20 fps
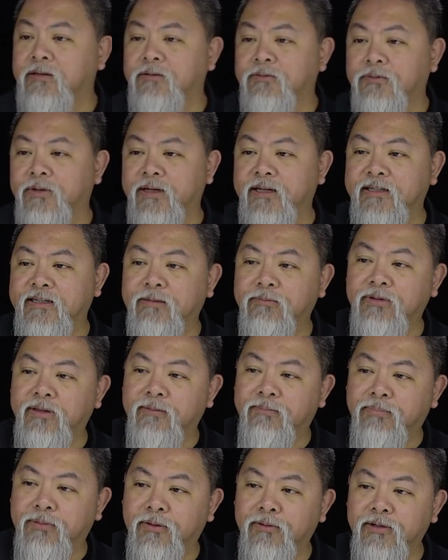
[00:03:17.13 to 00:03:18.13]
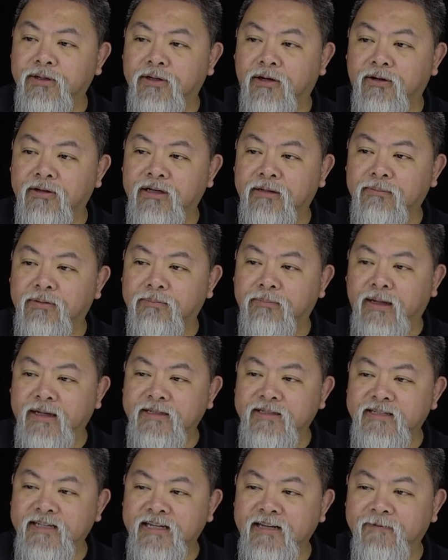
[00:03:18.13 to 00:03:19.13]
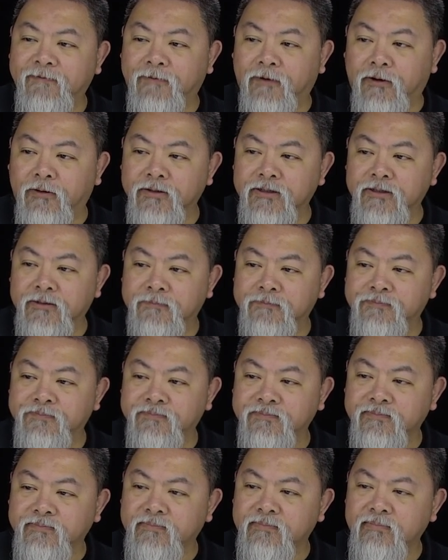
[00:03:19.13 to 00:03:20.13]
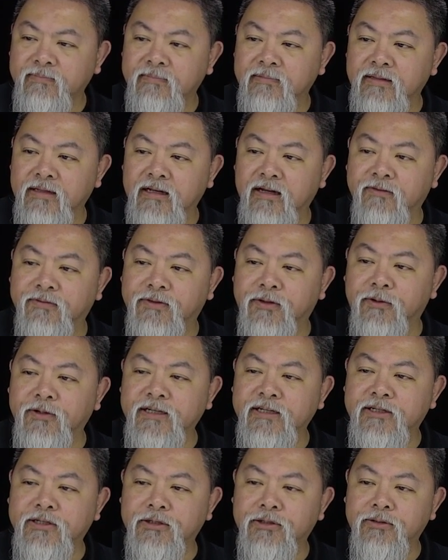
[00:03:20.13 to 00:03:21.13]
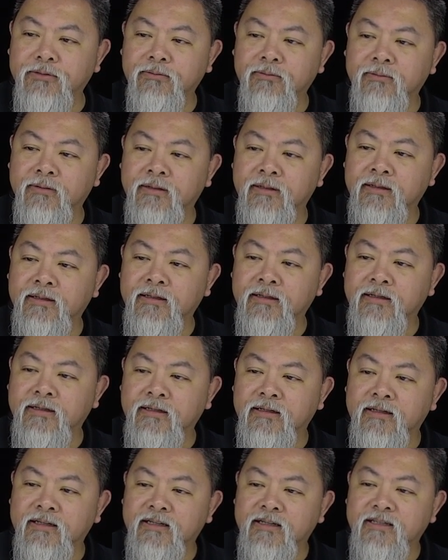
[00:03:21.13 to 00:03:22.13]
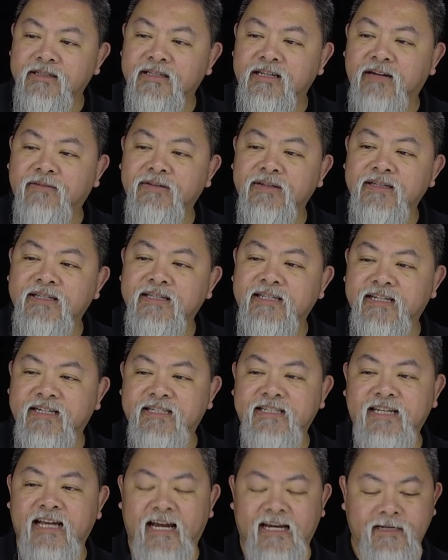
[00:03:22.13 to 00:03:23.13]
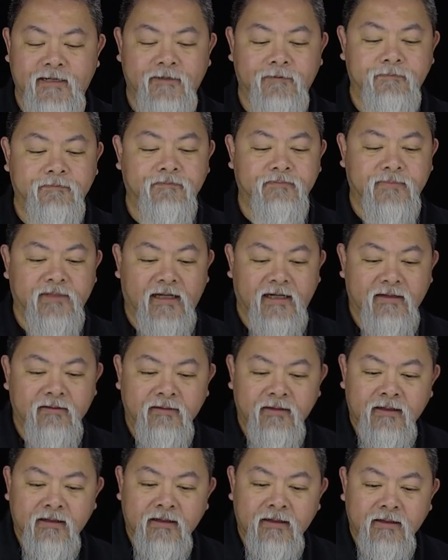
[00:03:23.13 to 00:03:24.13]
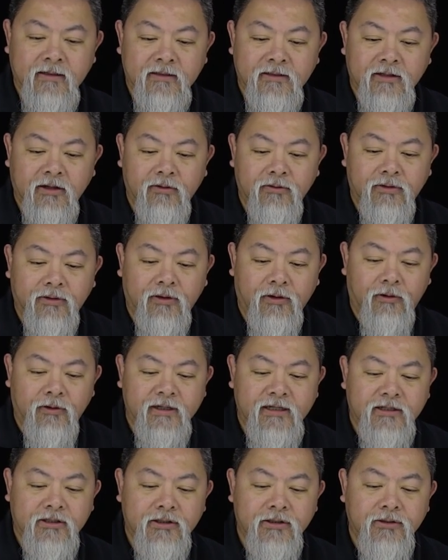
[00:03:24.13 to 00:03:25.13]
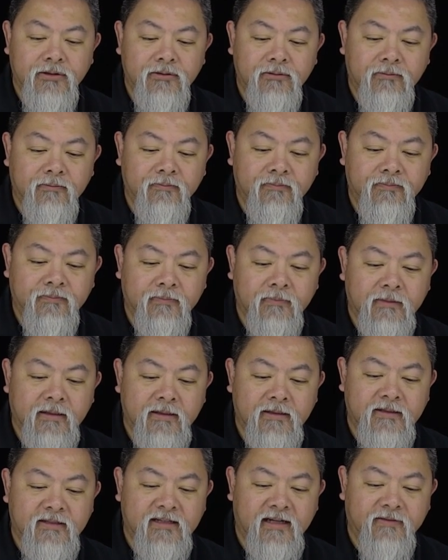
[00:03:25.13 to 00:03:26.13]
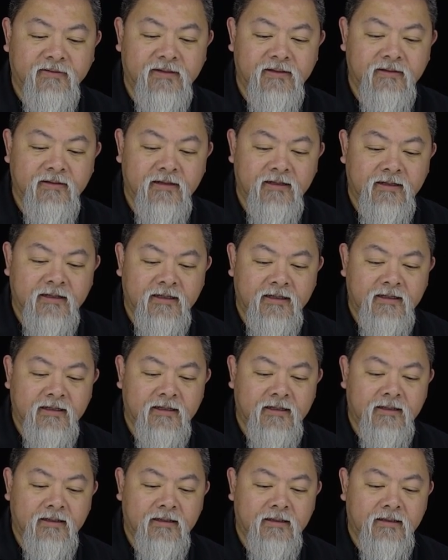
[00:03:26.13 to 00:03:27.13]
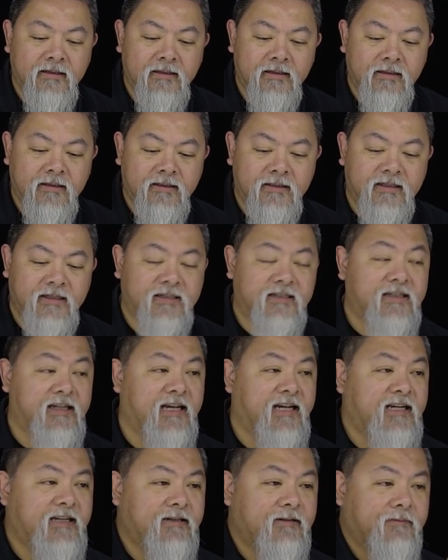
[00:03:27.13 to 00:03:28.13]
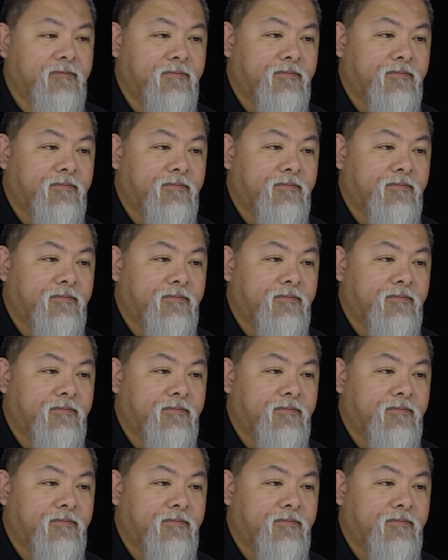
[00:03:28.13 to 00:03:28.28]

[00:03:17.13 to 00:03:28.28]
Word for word: we'll end up with a protocol number by default of 32768. Okay, so 32768